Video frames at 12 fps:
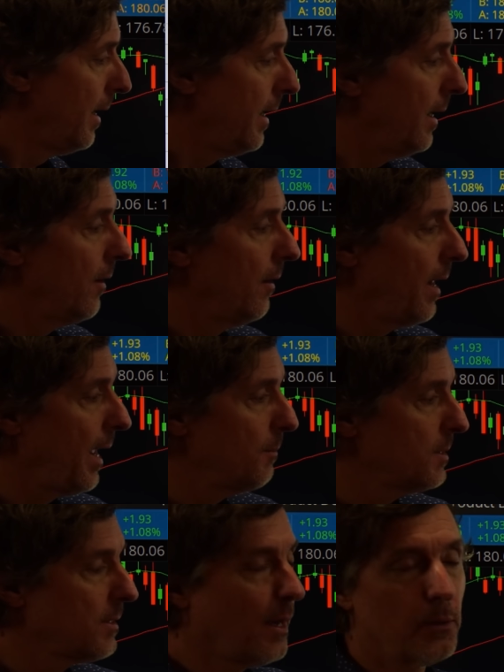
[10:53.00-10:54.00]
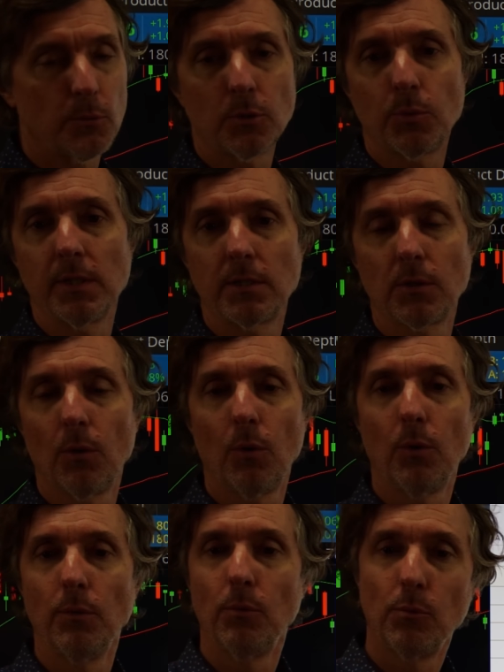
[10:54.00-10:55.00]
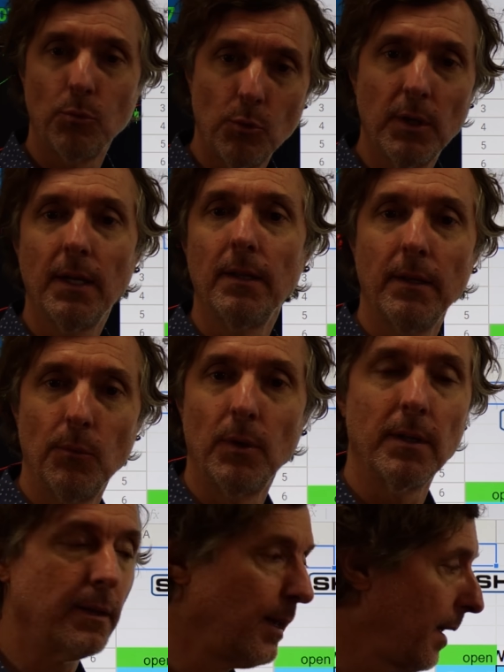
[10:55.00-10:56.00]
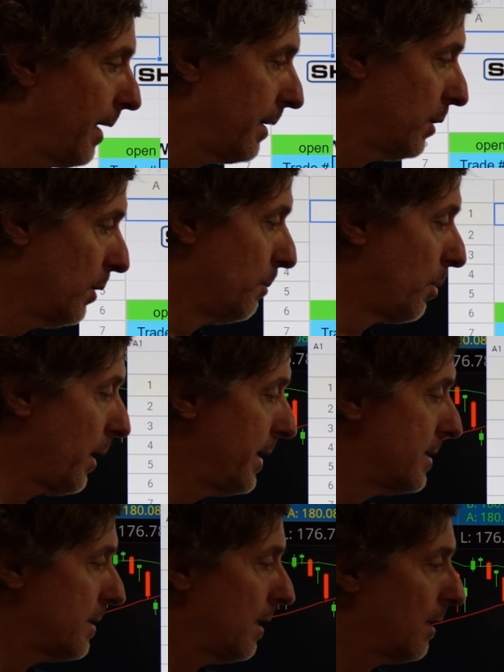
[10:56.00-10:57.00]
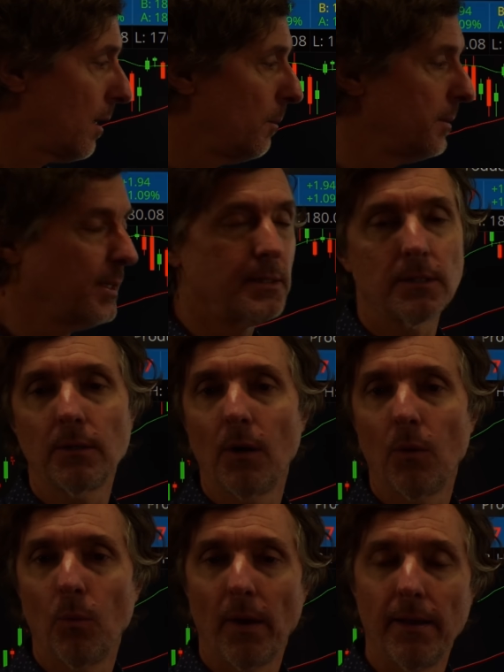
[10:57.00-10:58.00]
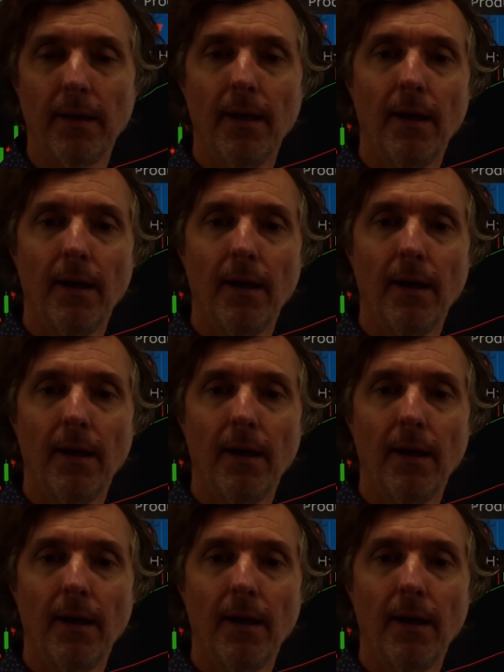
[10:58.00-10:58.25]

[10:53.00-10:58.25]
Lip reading: here in Amazon, which we sold really at a good price a couple days ago when